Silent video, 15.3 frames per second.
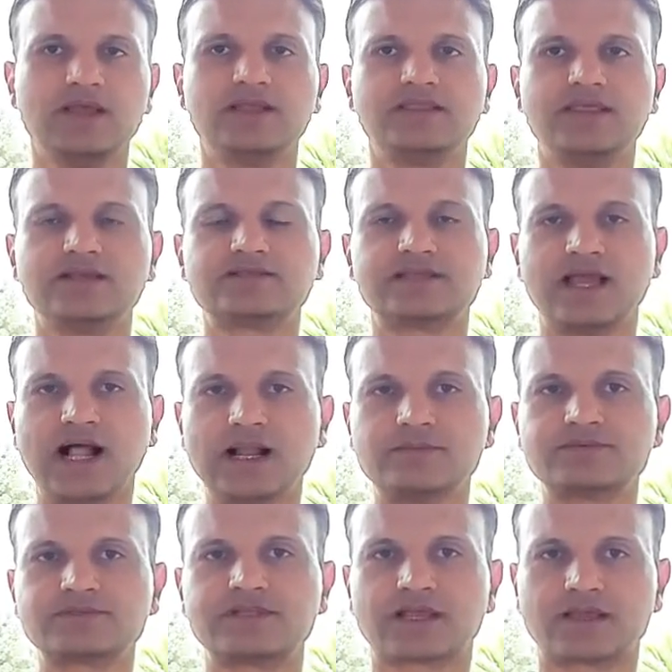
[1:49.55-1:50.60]
This
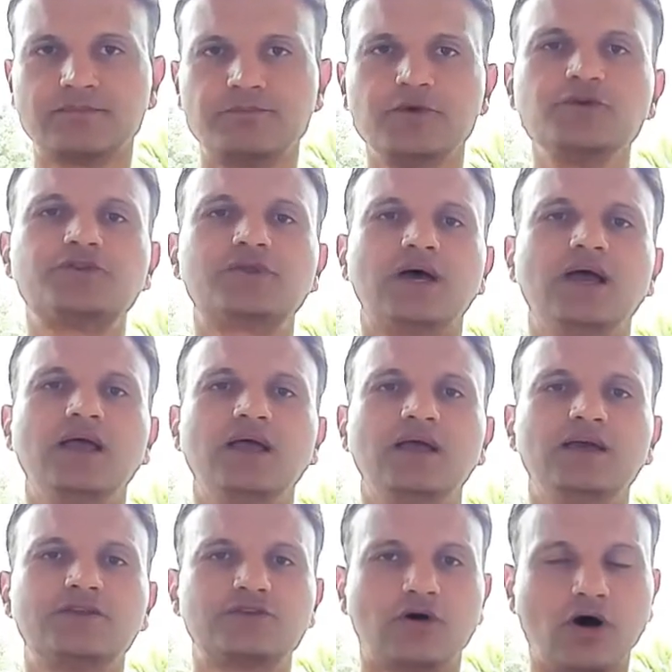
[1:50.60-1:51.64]
helps the computer
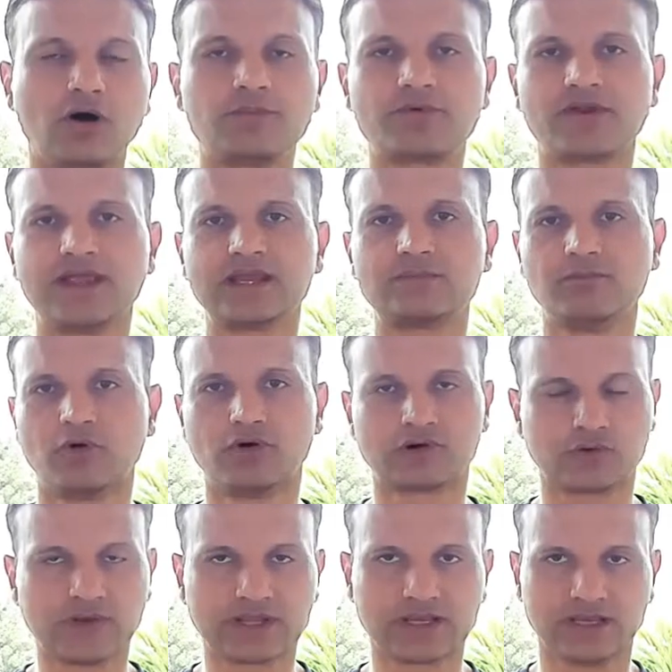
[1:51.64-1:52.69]
to operate more
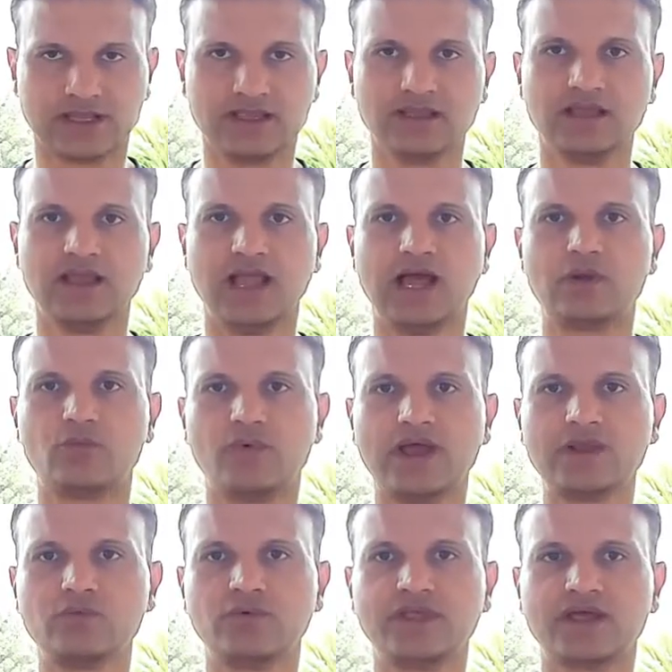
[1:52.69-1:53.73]
quickly. And
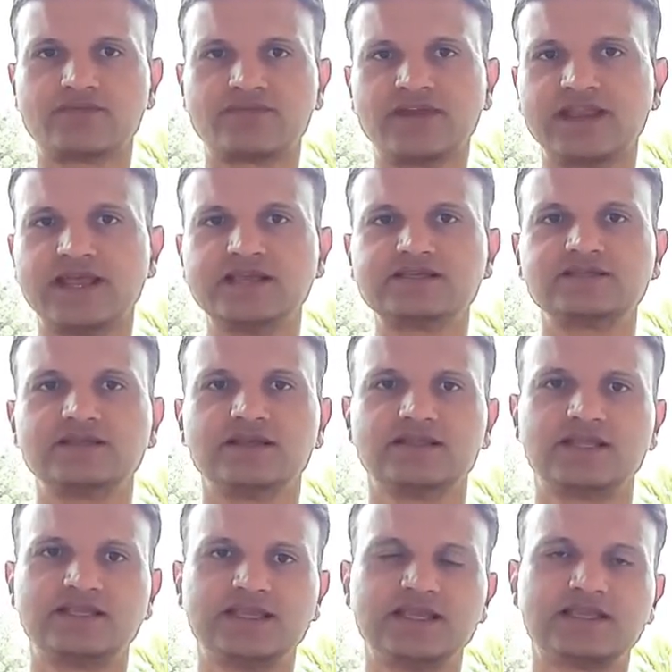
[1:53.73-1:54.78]
when we are finished,
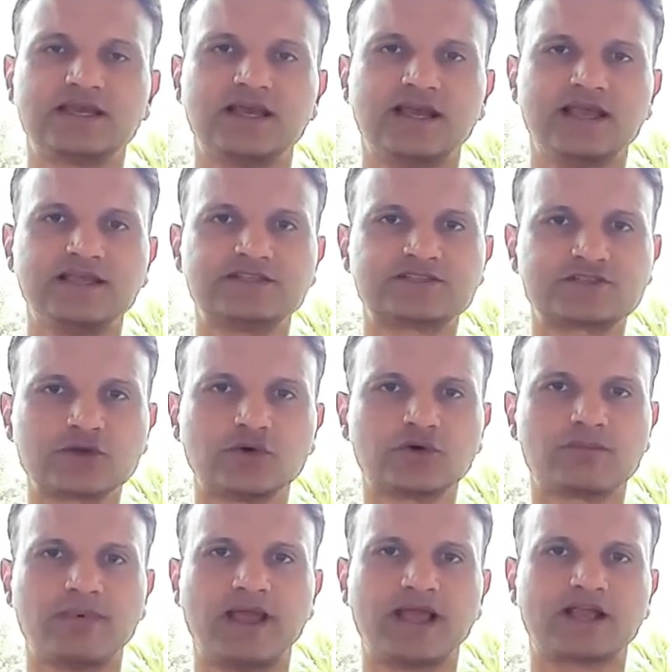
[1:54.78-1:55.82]
the data is
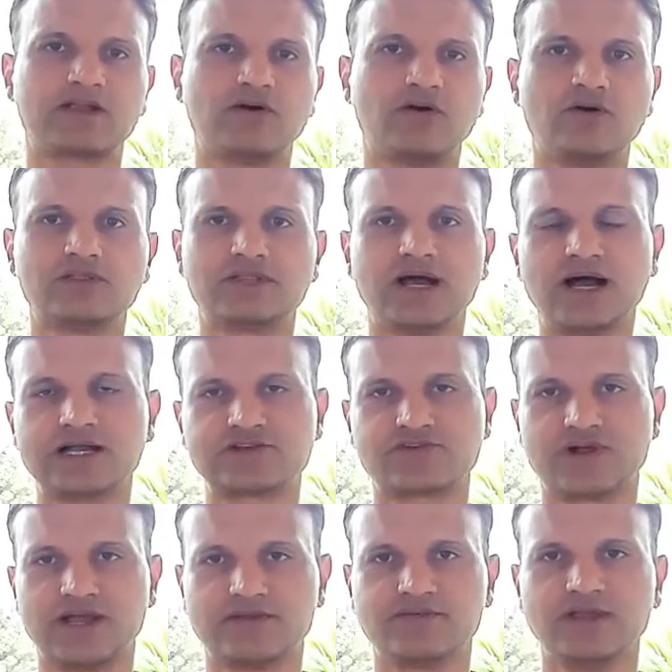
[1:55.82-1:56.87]
stored back on the hard
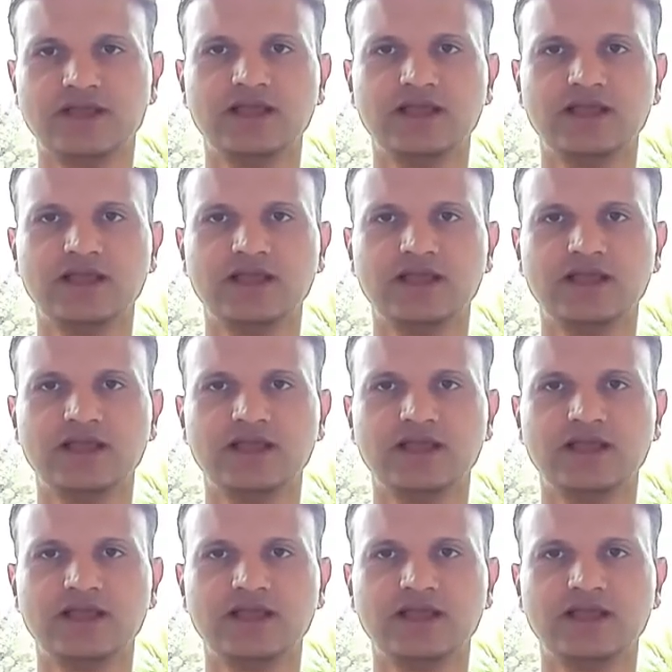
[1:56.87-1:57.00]
drive.